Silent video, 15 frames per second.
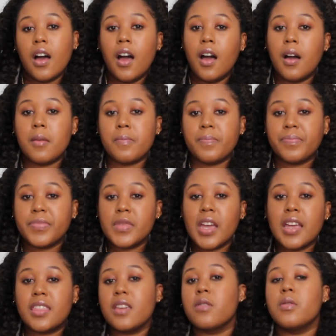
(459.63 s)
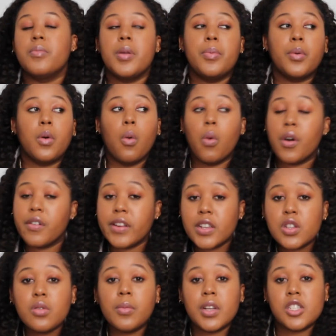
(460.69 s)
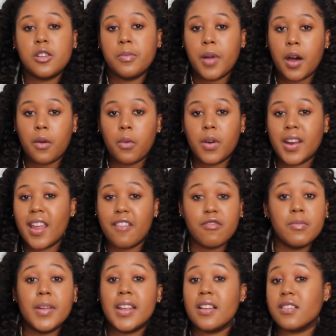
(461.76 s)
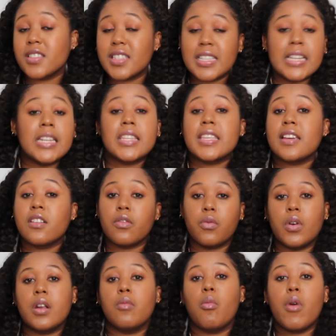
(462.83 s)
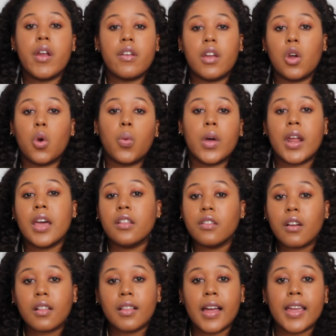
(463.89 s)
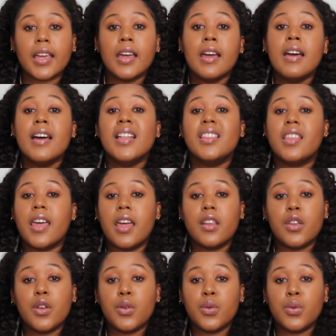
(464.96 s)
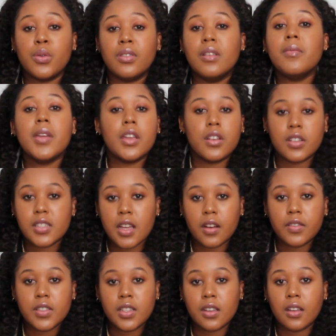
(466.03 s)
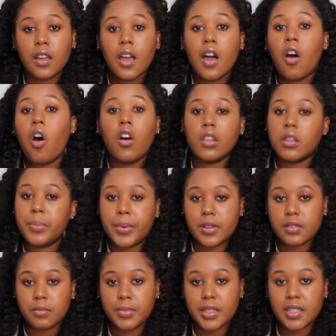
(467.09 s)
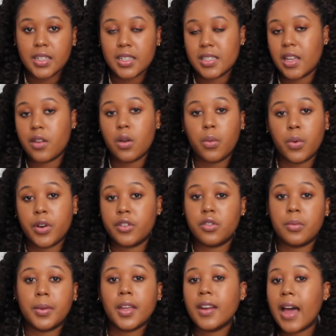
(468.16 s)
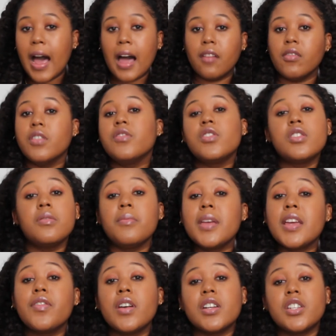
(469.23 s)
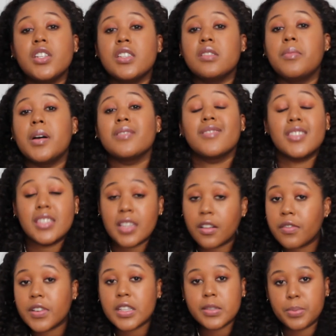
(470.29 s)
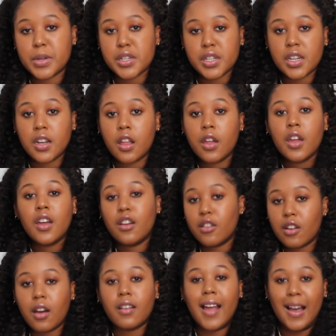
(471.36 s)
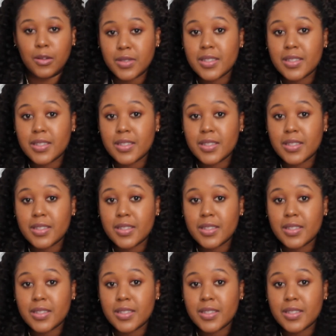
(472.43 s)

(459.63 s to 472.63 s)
I think when people worry too much about what everybody else is gonna think of what I'm wearing or what I look like, then you limit yourself to all the possibilities that your wardrobe could have. And to me, fashion is about self-expression, not